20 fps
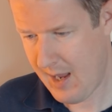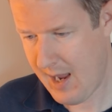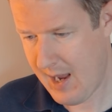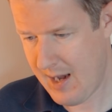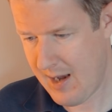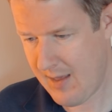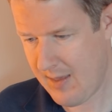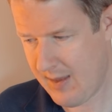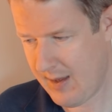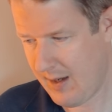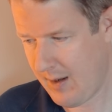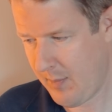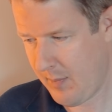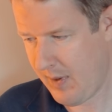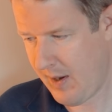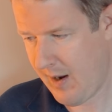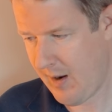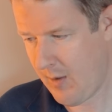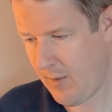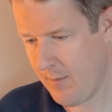anything
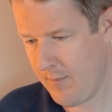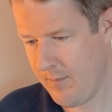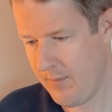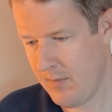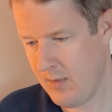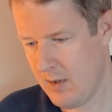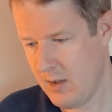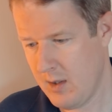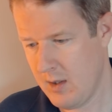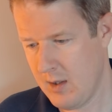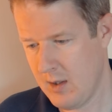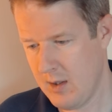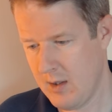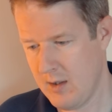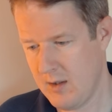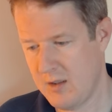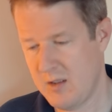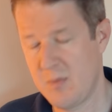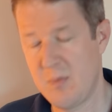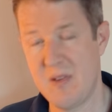about
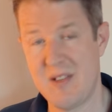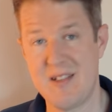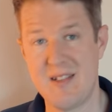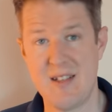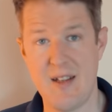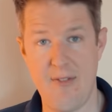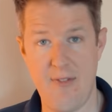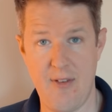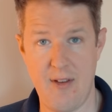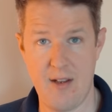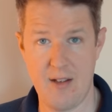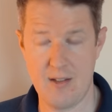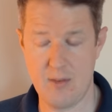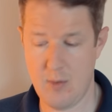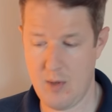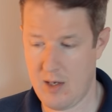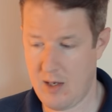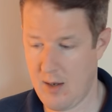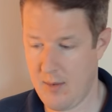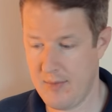specifics
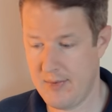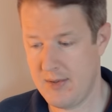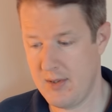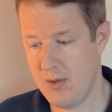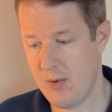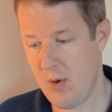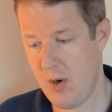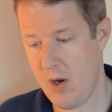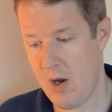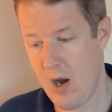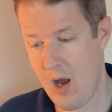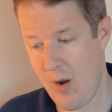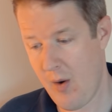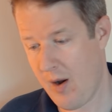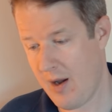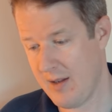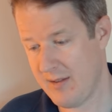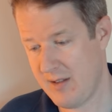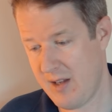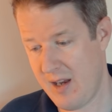when it comes to no
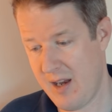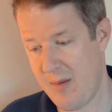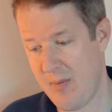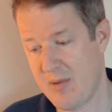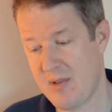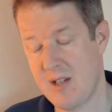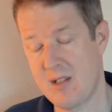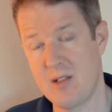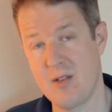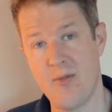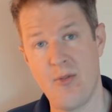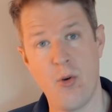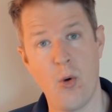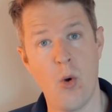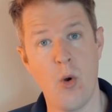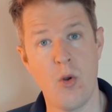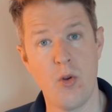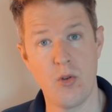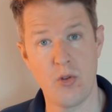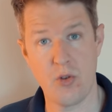RCD protection
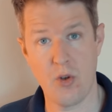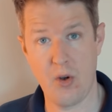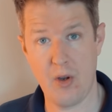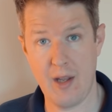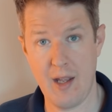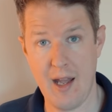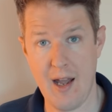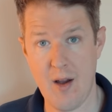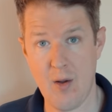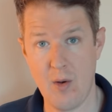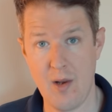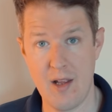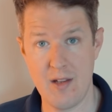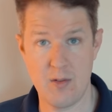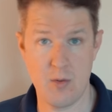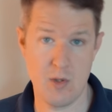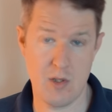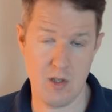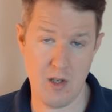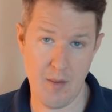for socket
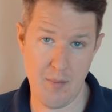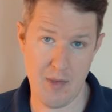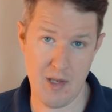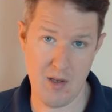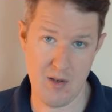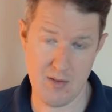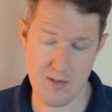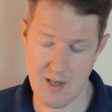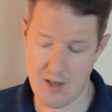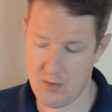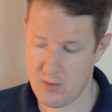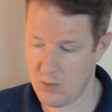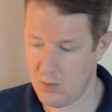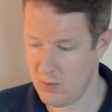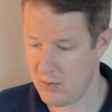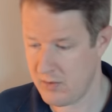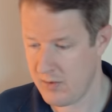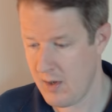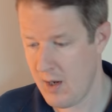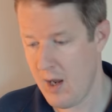outlets which can be used
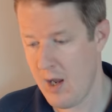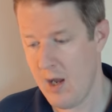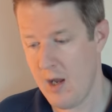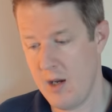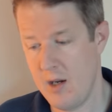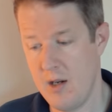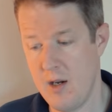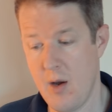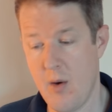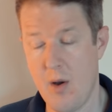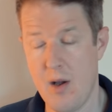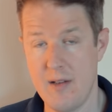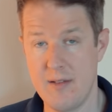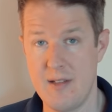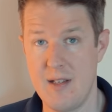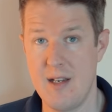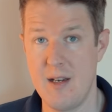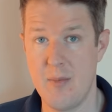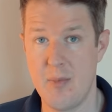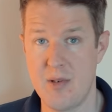outdoors, no
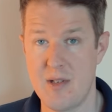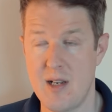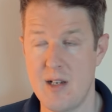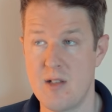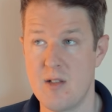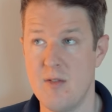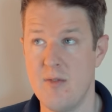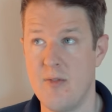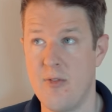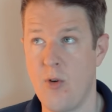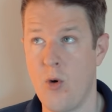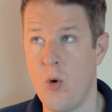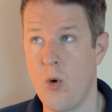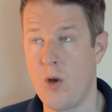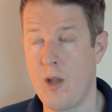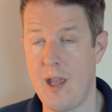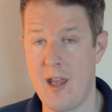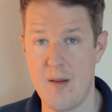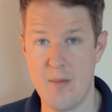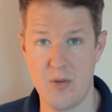RCD protection
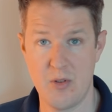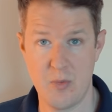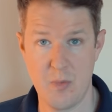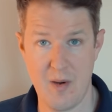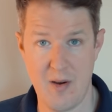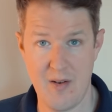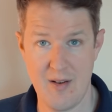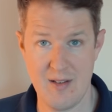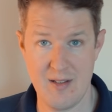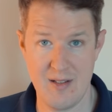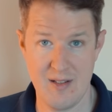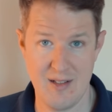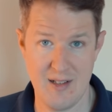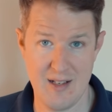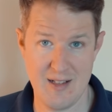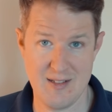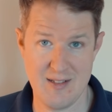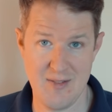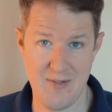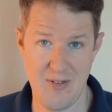for cables buried
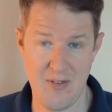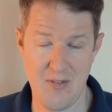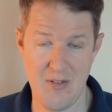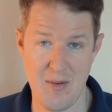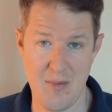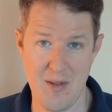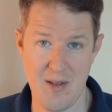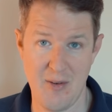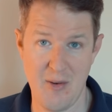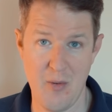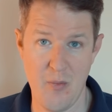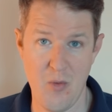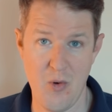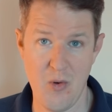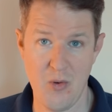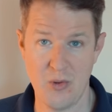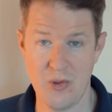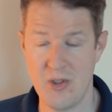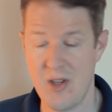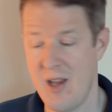less than 50mm in
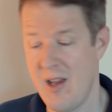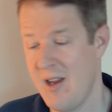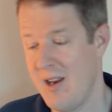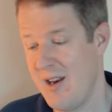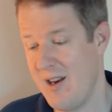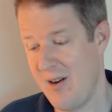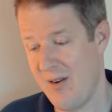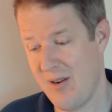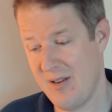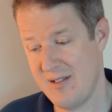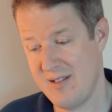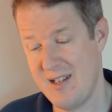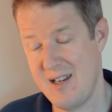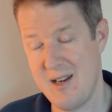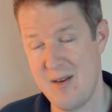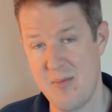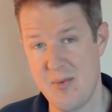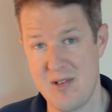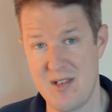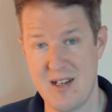walls, no
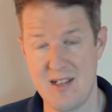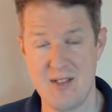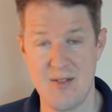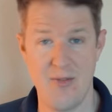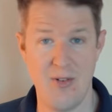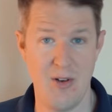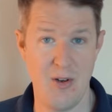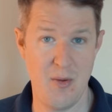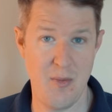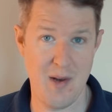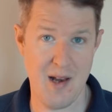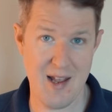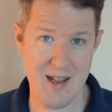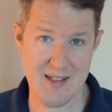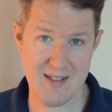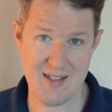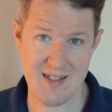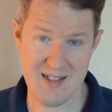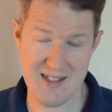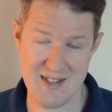RCD protection for
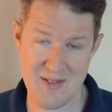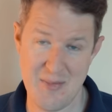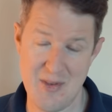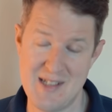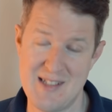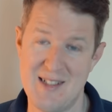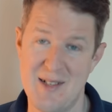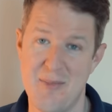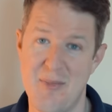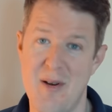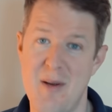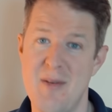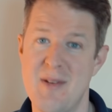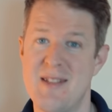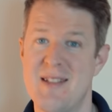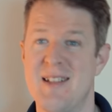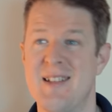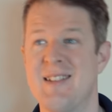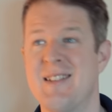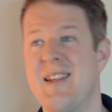luminaires in the domestic
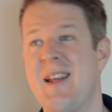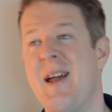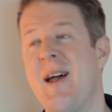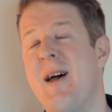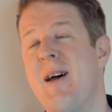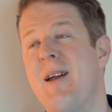premises,